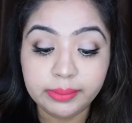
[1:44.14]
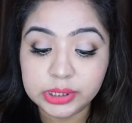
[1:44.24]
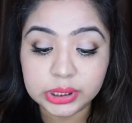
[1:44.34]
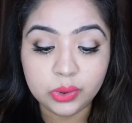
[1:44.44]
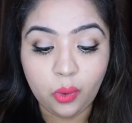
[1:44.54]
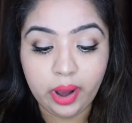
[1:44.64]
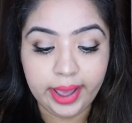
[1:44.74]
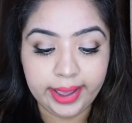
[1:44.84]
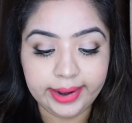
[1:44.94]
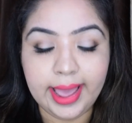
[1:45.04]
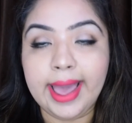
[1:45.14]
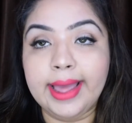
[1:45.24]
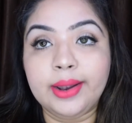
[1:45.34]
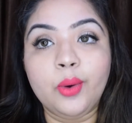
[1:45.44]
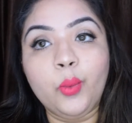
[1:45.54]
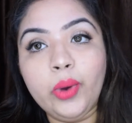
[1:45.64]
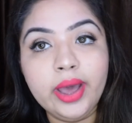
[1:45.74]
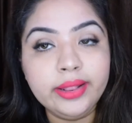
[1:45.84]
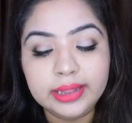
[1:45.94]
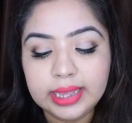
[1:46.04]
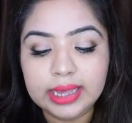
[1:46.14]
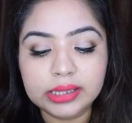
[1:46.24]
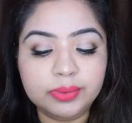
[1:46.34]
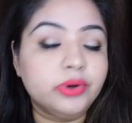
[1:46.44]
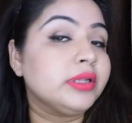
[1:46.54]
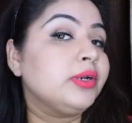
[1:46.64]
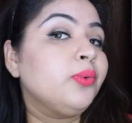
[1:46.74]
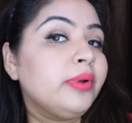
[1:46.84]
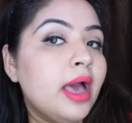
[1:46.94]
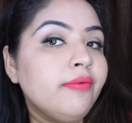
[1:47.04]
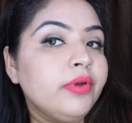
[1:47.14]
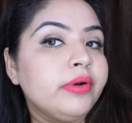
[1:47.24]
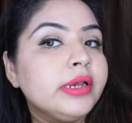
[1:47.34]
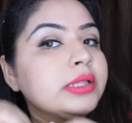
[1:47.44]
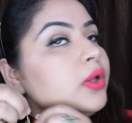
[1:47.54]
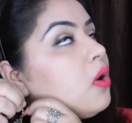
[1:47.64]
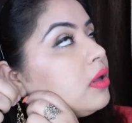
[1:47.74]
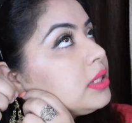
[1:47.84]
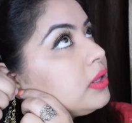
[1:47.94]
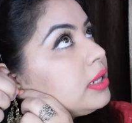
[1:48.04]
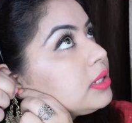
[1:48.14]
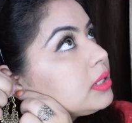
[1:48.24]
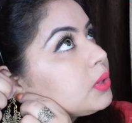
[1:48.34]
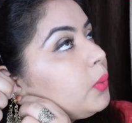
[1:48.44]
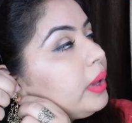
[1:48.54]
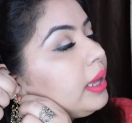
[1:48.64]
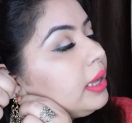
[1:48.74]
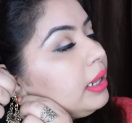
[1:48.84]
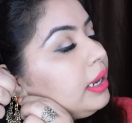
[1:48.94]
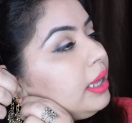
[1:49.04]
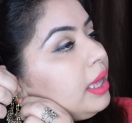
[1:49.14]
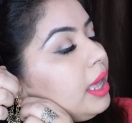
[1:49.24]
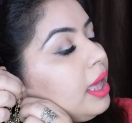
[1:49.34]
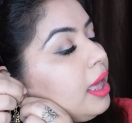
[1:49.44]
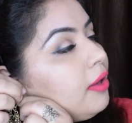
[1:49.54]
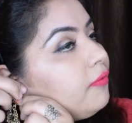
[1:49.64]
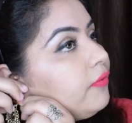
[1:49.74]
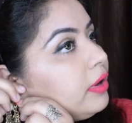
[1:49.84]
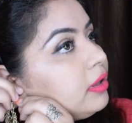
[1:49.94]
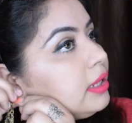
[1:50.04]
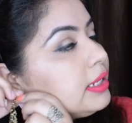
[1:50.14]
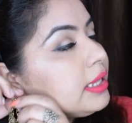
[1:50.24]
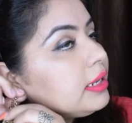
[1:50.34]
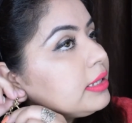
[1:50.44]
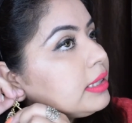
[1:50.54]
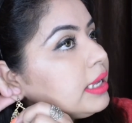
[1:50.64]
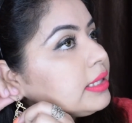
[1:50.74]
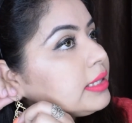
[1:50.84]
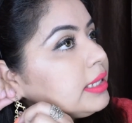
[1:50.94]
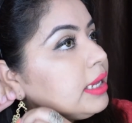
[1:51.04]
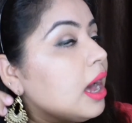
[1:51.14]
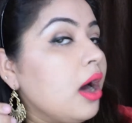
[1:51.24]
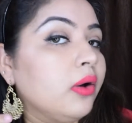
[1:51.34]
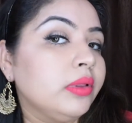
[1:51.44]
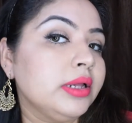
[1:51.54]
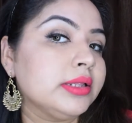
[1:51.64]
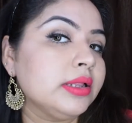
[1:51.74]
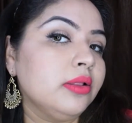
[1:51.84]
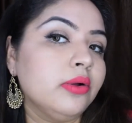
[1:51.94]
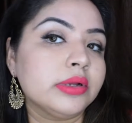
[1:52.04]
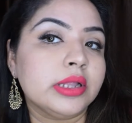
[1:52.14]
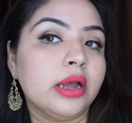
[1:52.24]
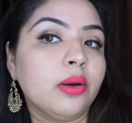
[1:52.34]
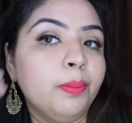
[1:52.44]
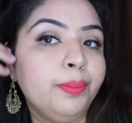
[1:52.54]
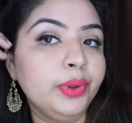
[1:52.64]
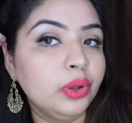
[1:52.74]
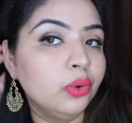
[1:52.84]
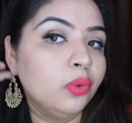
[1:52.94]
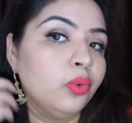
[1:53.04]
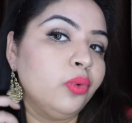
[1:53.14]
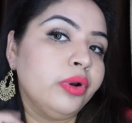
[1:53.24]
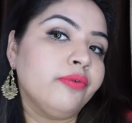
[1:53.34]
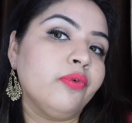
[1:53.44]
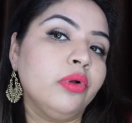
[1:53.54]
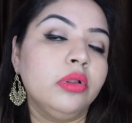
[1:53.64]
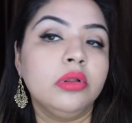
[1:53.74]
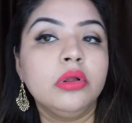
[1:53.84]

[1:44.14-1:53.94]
me just go ahead and wear these because I don't have earrings on. So let's just quickly wear these and let's see how these looks like. Beautiful,